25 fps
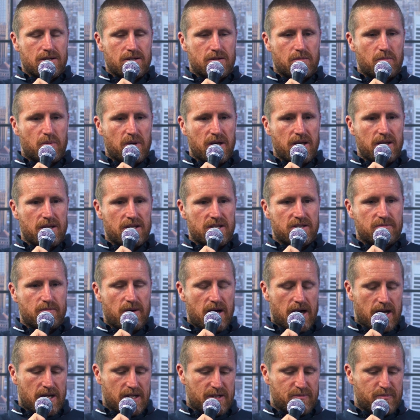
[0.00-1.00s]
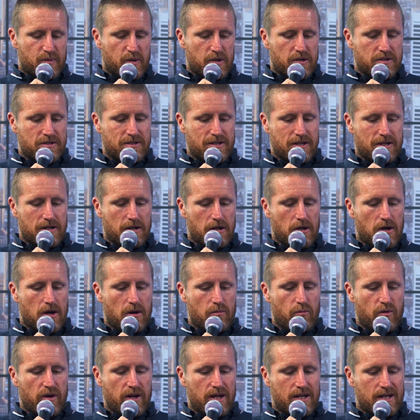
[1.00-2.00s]
be the smartest person in the
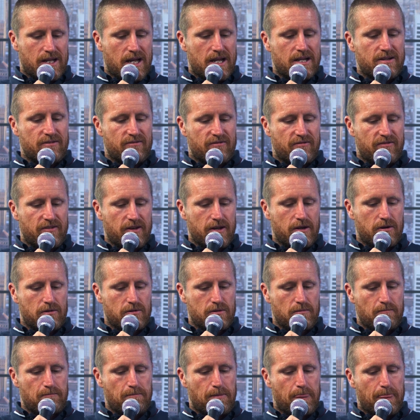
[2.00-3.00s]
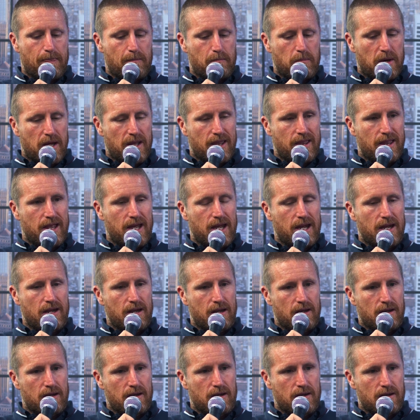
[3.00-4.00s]
library in that field, but
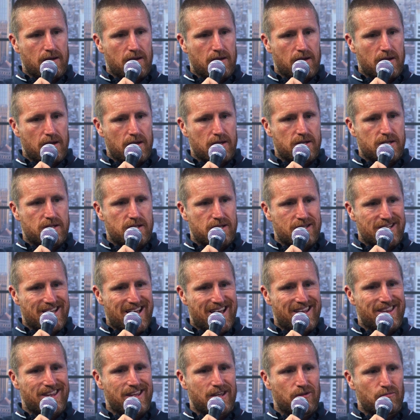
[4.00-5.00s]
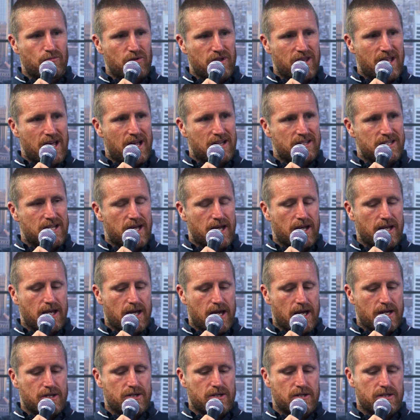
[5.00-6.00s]
then it's nothing without taking
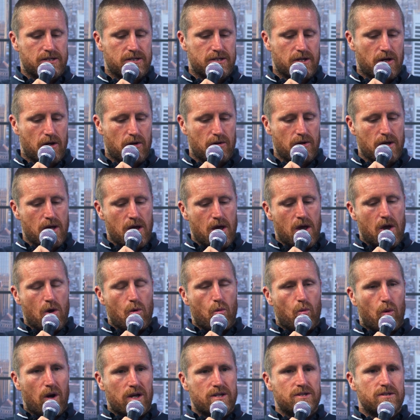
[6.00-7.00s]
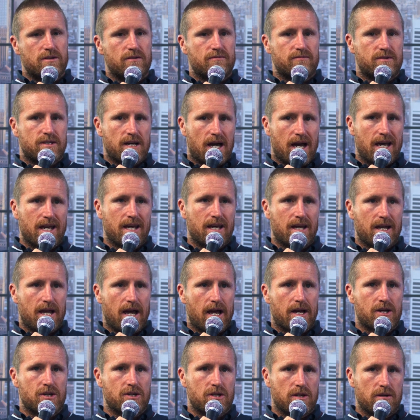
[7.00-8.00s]
action. So once you've taken
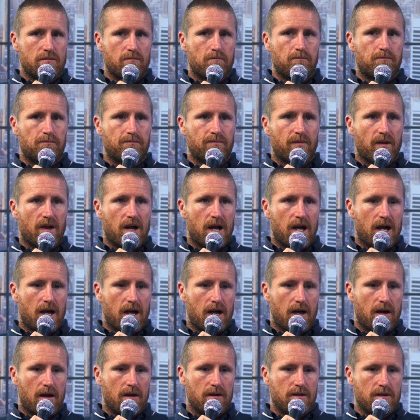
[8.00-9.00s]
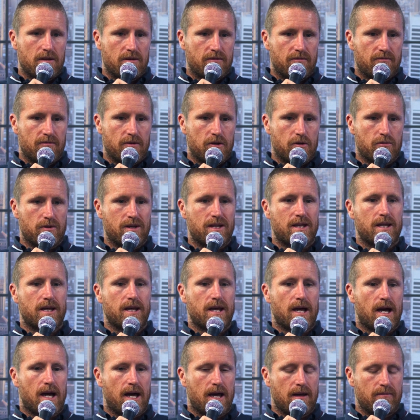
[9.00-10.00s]
action, you're in the
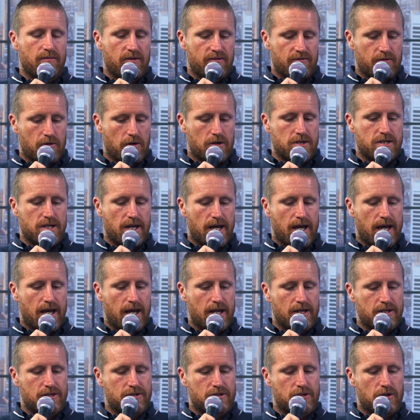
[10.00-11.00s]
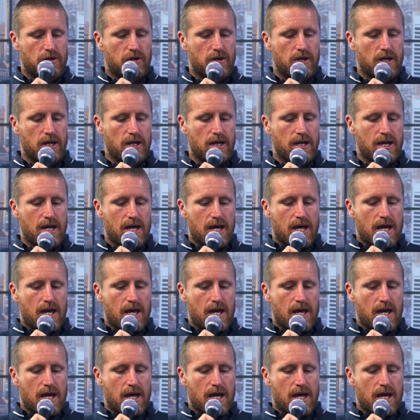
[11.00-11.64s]
game, you've got your hands dirty.